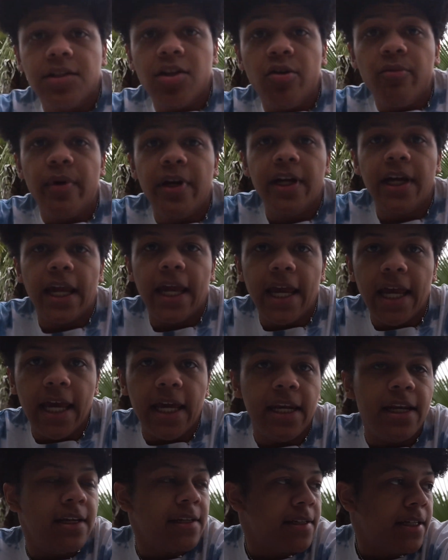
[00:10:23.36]
don't make
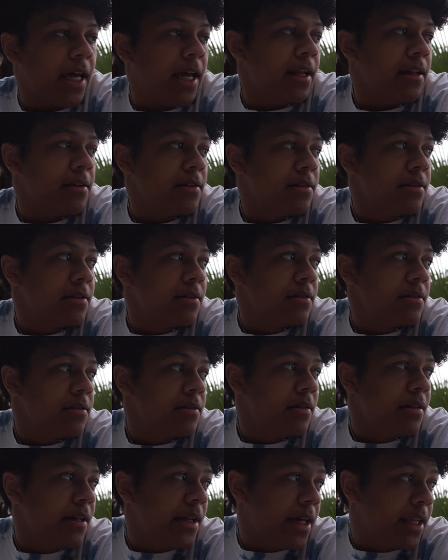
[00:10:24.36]
any sense.
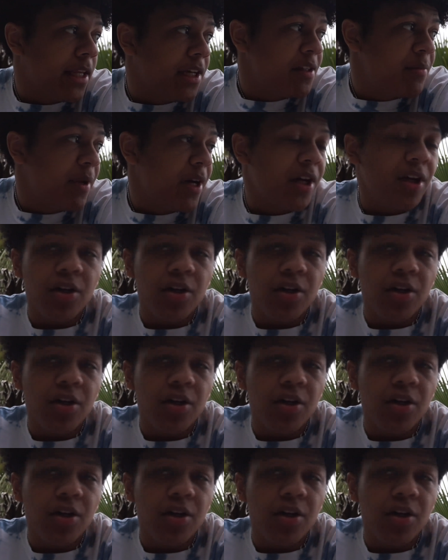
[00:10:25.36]
Like, these make